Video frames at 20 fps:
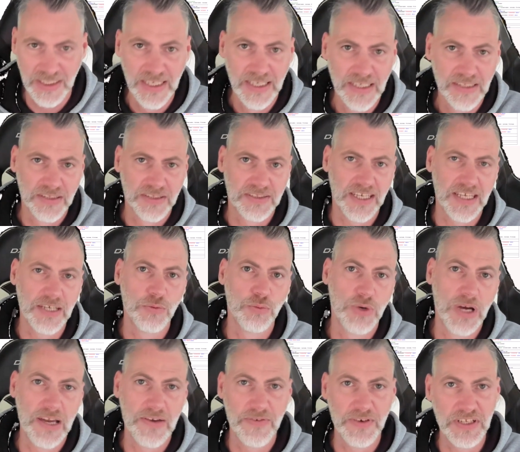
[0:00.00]
to say
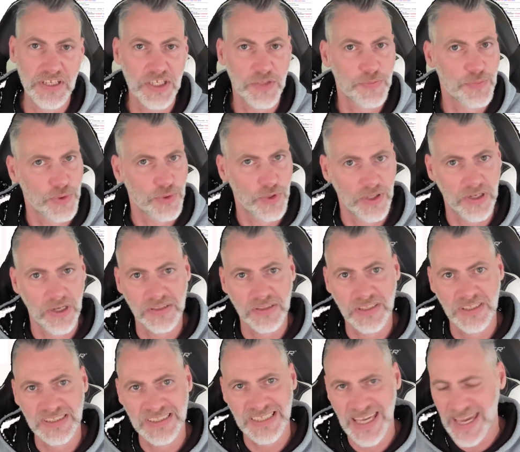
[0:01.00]
whether this product
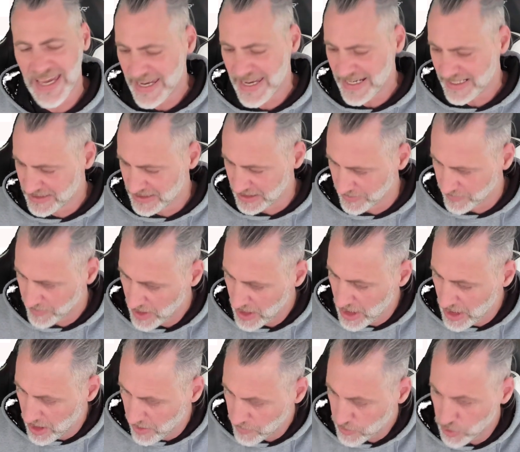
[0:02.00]
is active.
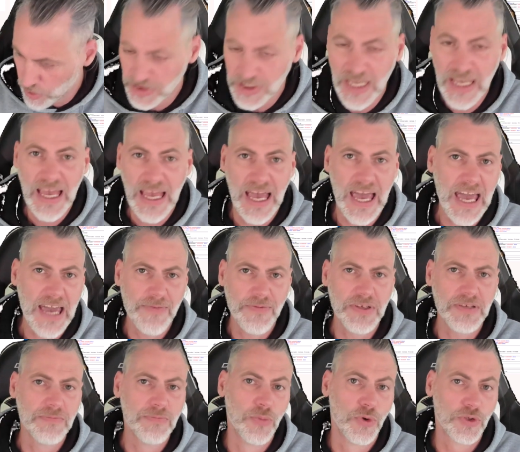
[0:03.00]
Of course,
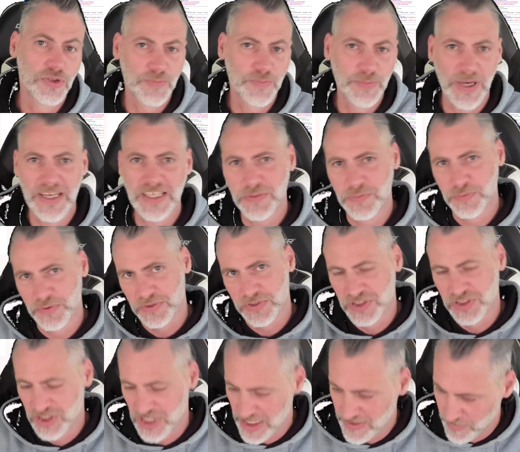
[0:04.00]
having more space, which
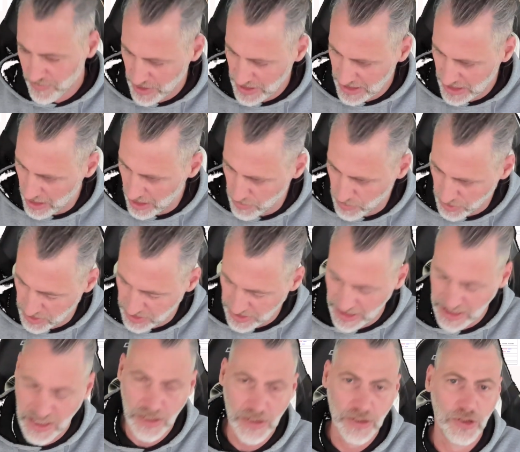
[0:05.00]
generally I would
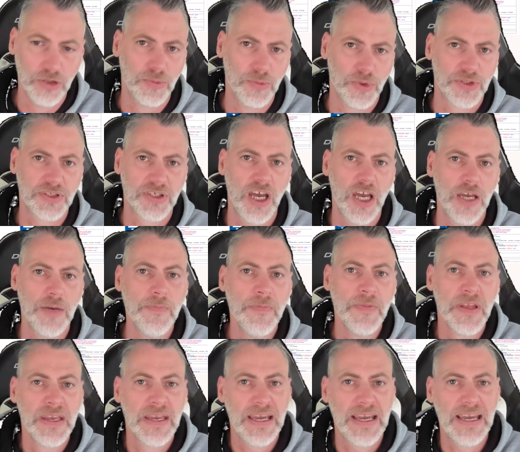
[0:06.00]
take a little more time
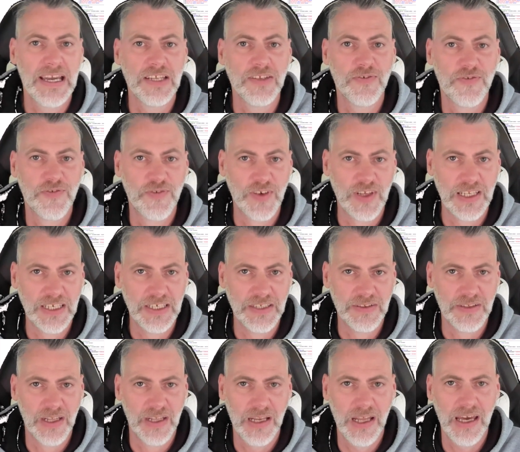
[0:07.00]
and fill in
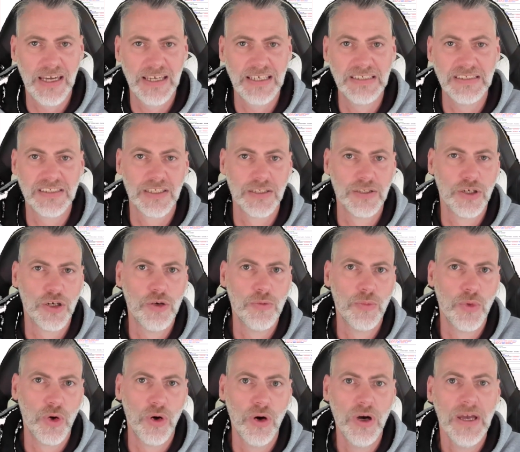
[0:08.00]
the lines a little
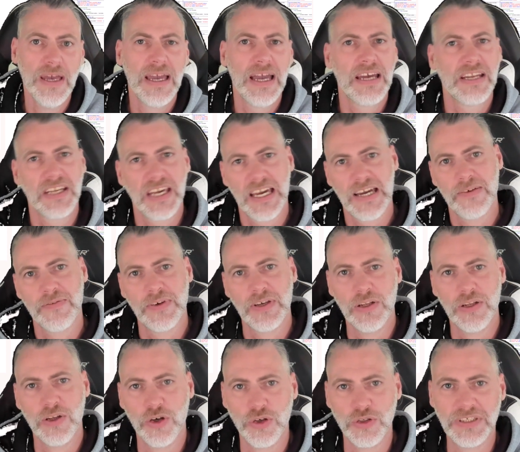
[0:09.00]
more and have it a
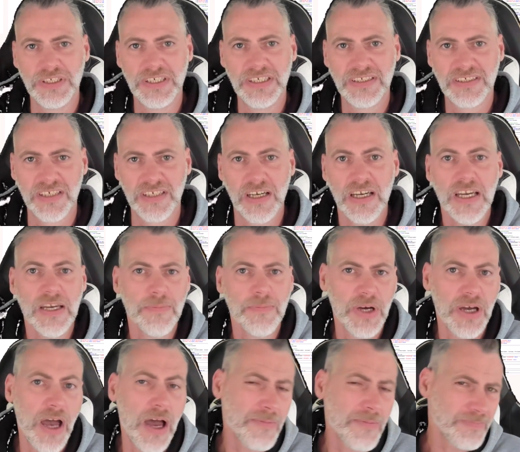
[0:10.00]
little neater.
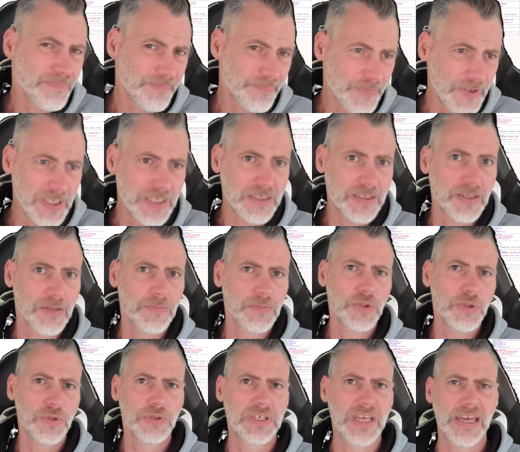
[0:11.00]
But I think
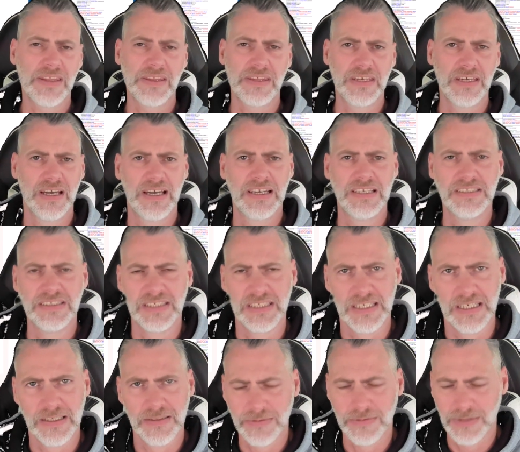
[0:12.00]
you get the
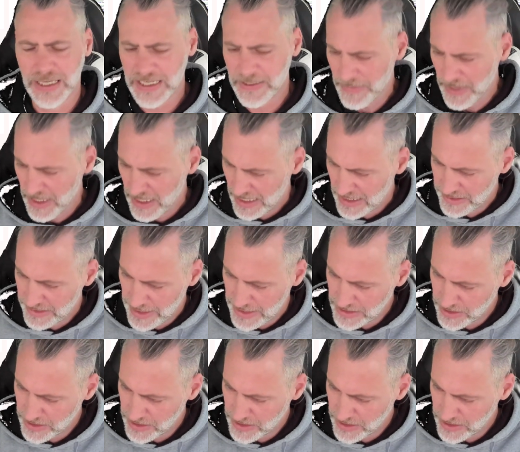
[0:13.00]
idea, right? And that is of